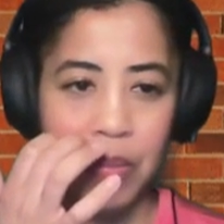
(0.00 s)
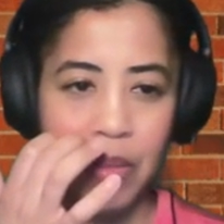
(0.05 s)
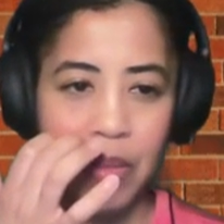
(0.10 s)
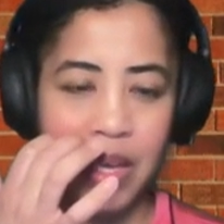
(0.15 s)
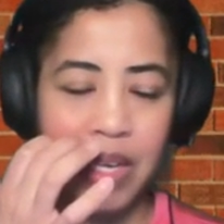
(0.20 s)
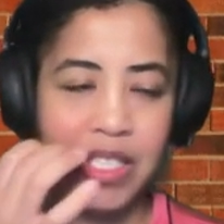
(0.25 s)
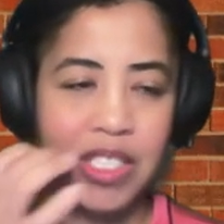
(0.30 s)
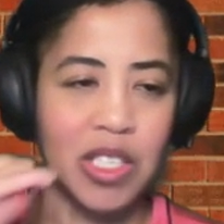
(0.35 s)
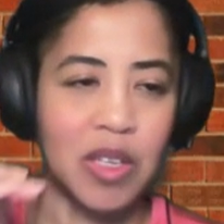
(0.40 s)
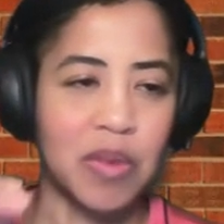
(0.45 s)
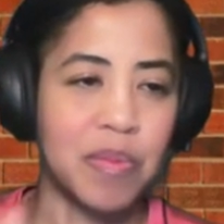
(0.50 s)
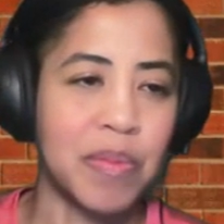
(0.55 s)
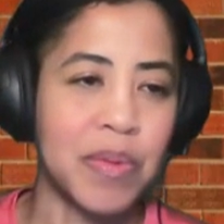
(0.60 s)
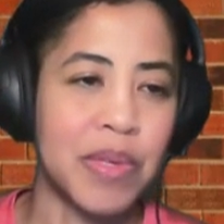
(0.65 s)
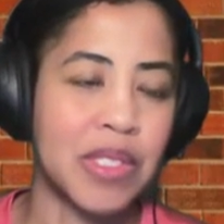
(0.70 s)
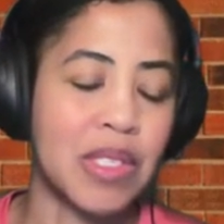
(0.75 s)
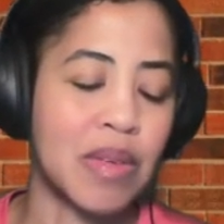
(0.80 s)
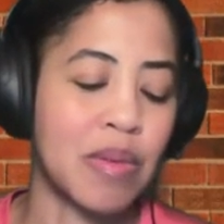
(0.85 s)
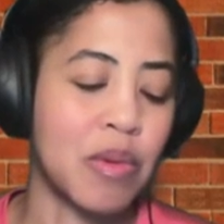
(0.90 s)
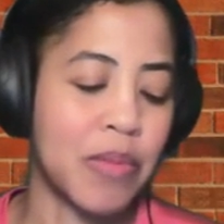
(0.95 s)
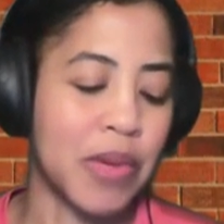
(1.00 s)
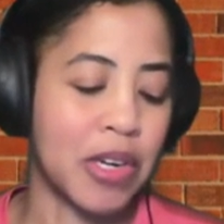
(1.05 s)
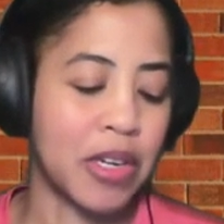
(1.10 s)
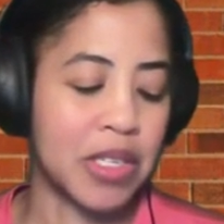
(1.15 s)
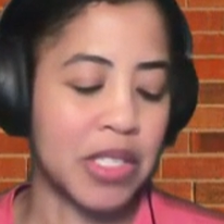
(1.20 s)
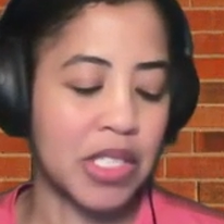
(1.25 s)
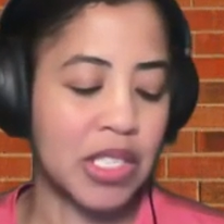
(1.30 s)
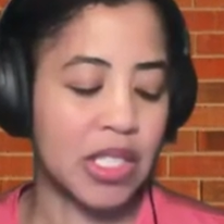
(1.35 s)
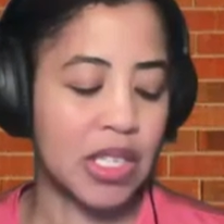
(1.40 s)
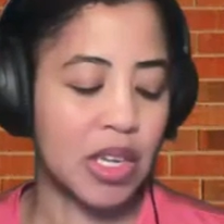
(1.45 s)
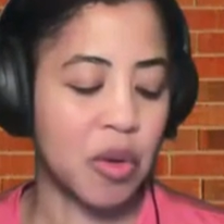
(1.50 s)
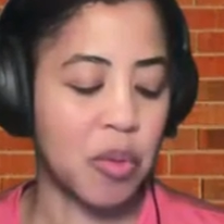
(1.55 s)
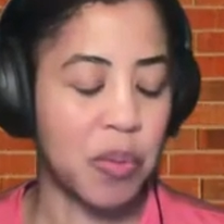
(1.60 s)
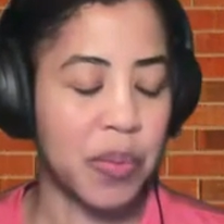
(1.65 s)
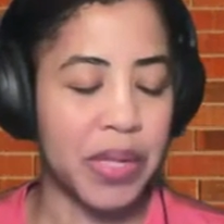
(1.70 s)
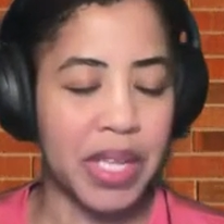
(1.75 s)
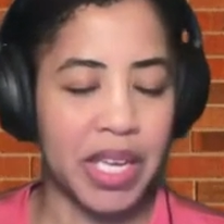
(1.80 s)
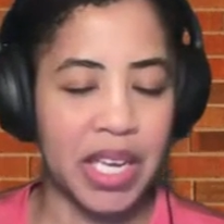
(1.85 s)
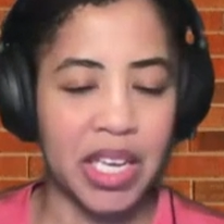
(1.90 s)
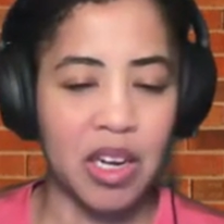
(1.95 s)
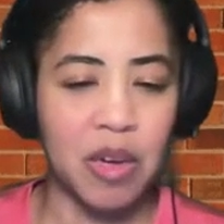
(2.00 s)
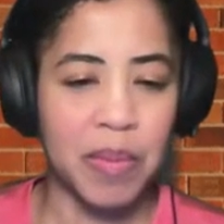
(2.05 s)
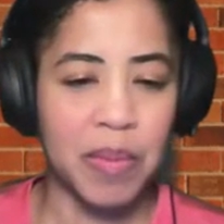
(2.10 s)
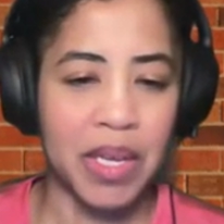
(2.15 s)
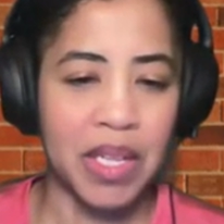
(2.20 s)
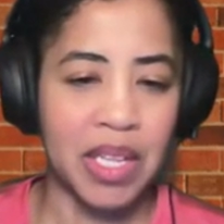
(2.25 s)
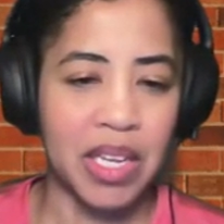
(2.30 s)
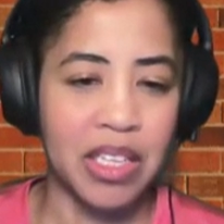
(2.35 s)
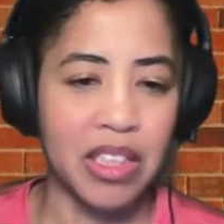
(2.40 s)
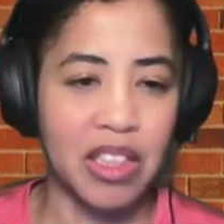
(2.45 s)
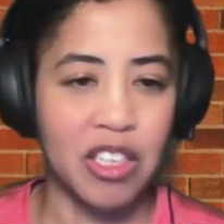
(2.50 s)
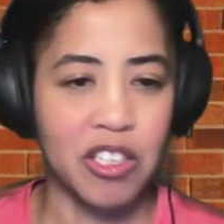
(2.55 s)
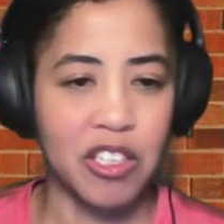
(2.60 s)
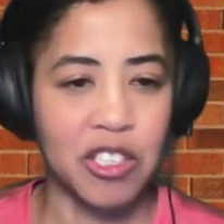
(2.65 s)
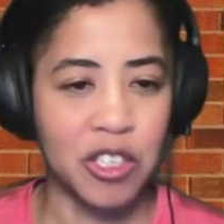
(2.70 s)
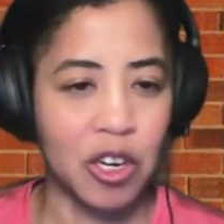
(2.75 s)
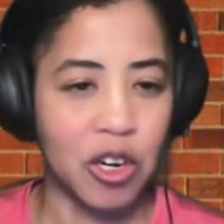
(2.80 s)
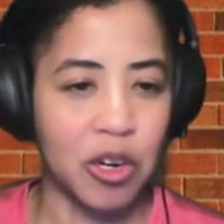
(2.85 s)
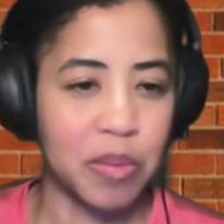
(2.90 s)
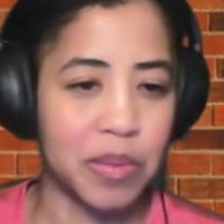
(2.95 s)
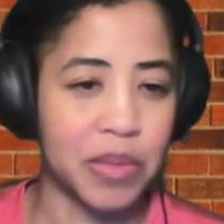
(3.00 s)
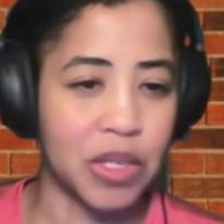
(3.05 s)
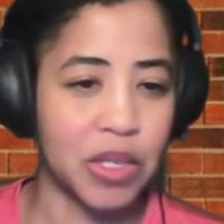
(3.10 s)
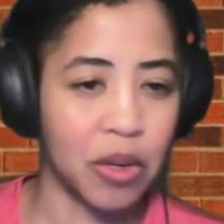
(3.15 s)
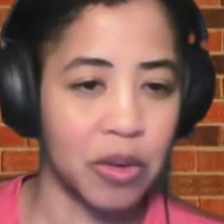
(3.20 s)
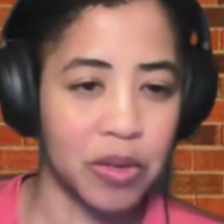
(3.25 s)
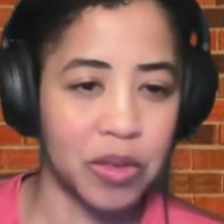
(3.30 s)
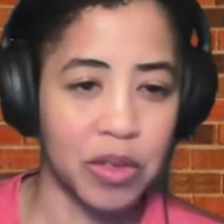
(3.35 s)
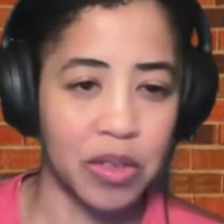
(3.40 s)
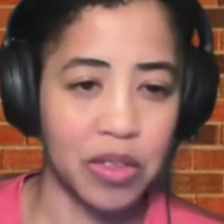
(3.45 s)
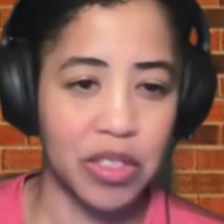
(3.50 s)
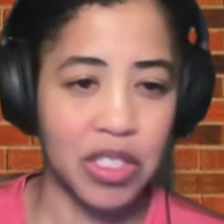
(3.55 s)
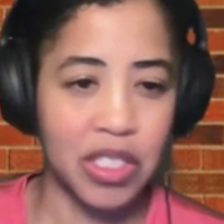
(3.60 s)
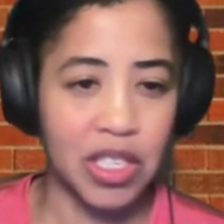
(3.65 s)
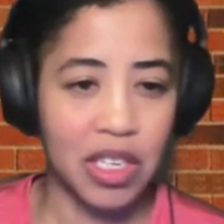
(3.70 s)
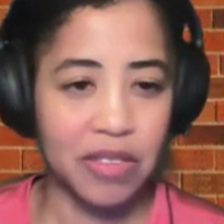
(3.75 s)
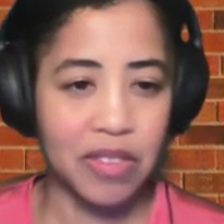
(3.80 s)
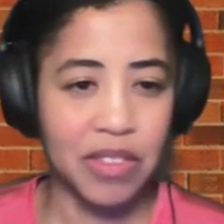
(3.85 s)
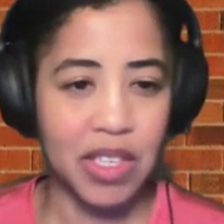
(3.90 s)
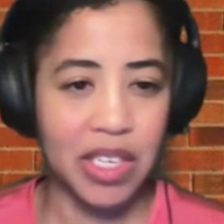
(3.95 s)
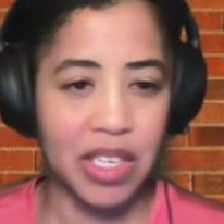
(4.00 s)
Like some Americans complain about like the sharp tonal shifts,